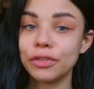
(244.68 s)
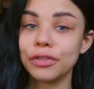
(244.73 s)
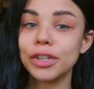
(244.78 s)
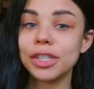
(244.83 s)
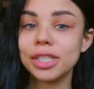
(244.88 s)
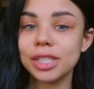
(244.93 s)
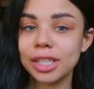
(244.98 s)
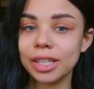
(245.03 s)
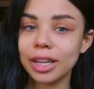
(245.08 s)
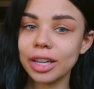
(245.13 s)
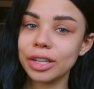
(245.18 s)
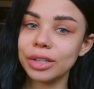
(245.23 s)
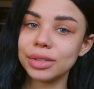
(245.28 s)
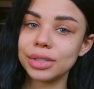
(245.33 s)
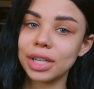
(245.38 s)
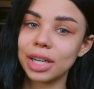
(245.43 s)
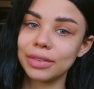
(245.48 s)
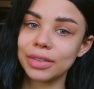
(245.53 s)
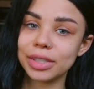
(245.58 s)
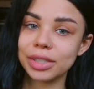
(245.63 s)
first thing I
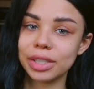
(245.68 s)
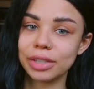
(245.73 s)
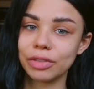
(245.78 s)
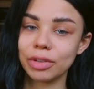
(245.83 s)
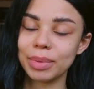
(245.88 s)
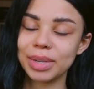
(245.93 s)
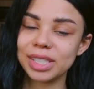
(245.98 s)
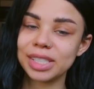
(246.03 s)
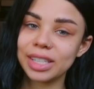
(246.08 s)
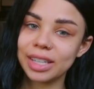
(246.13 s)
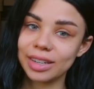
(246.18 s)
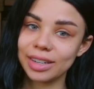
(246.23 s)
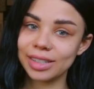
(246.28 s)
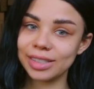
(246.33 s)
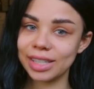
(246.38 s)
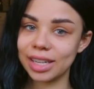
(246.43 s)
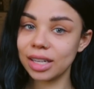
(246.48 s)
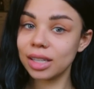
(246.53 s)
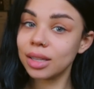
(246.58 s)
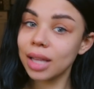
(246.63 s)
use obviously for my skin
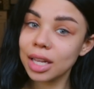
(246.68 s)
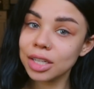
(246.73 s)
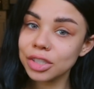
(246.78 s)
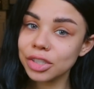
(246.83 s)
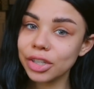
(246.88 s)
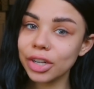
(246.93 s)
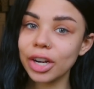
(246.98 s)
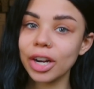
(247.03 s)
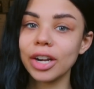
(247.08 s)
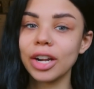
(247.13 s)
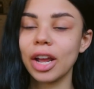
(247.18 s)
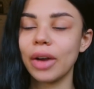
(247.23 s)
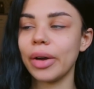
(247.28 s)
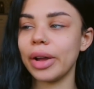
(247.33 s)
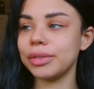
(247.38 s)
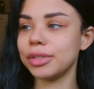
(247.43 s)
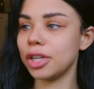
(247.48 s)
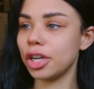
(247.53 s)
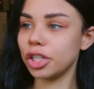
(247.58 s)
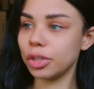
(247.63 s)
is a cleanser. Now
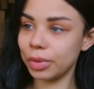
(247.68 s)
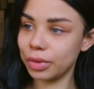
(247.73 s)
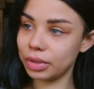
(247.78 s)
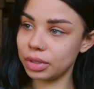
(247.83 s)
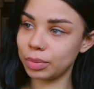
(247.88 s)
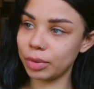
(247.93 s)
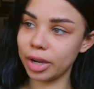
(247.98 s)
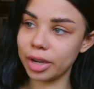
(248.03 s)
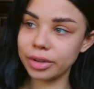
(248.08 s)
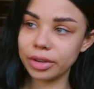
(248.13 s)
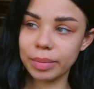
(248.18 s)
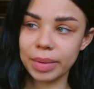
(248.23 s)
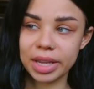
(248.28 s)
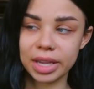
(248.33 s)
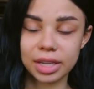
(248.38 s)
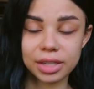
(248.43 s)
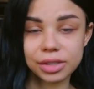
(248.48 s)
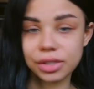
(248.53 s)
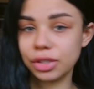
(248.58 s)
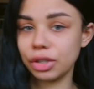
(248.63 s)
I've talked about this brand on
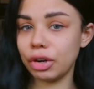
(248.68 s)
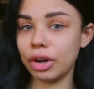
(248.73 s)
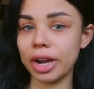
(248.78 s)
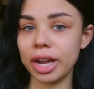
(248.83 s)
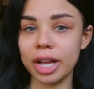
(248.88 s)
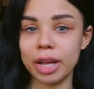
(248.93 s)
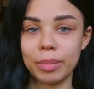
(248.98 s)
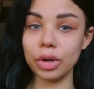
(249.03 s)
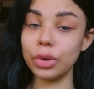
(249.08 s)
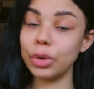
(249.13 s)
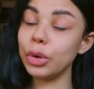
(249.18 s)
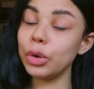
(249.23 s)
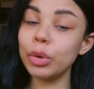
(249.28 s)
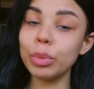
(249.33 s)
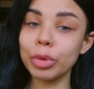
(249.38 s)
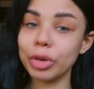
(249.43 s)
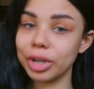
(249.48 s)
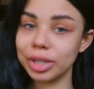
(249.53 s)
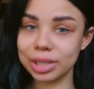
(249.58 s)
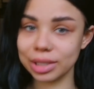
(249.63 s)
my Instagram
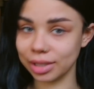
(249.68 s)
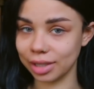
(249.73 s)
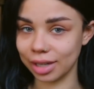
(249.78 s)
numerous